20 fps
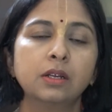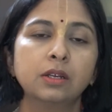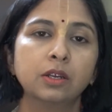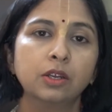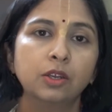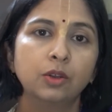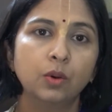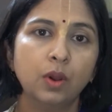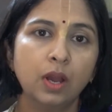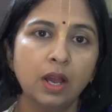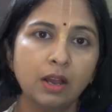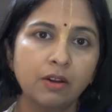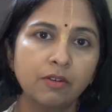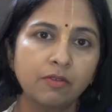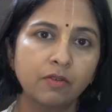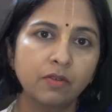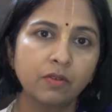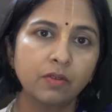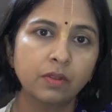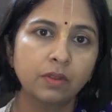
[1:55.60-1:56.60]
You have
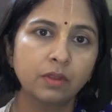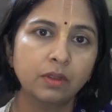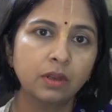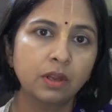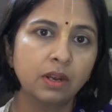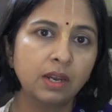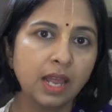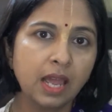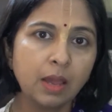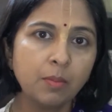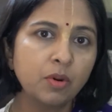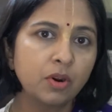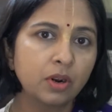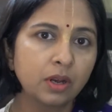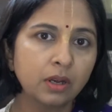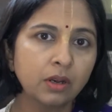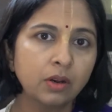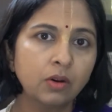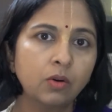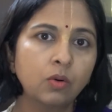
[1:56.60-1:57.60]
the
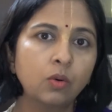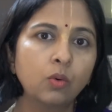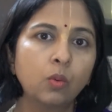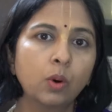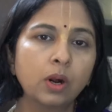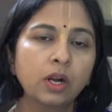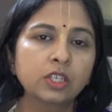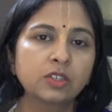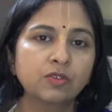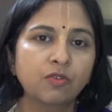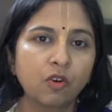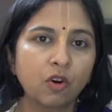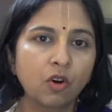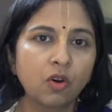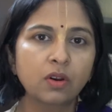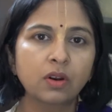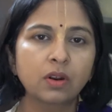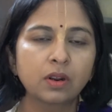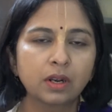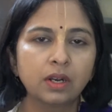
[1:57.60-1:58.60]
laborer who works
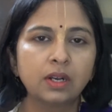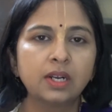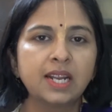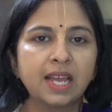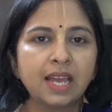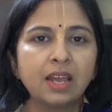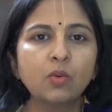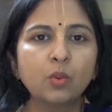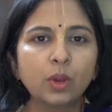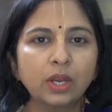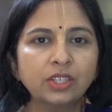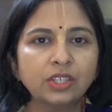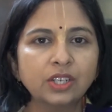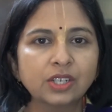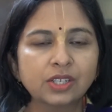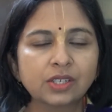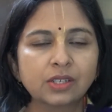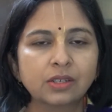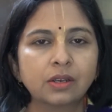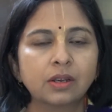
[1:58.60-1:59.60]
for day
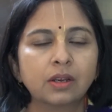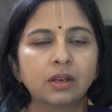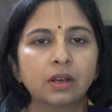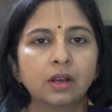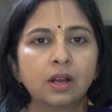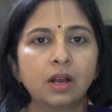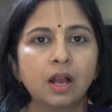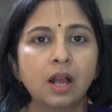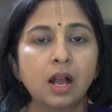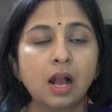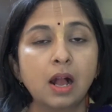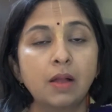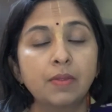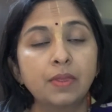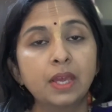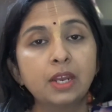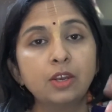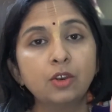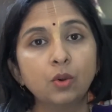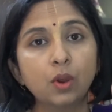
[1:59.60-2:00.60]
wages, and
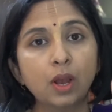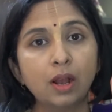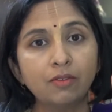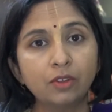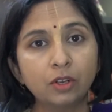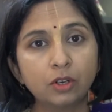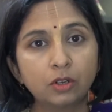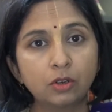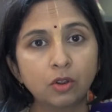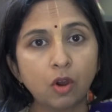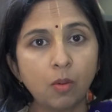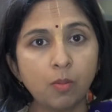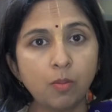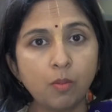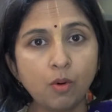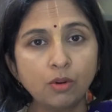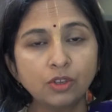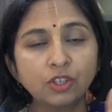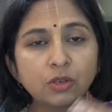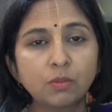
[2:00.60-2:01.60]
then you have the
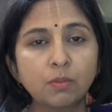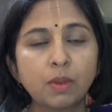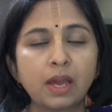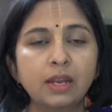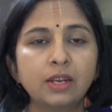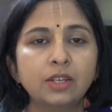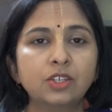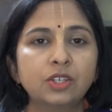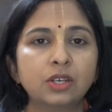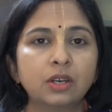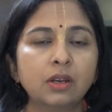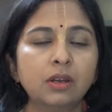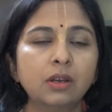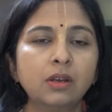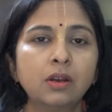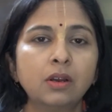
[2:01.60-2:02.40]
topmost manager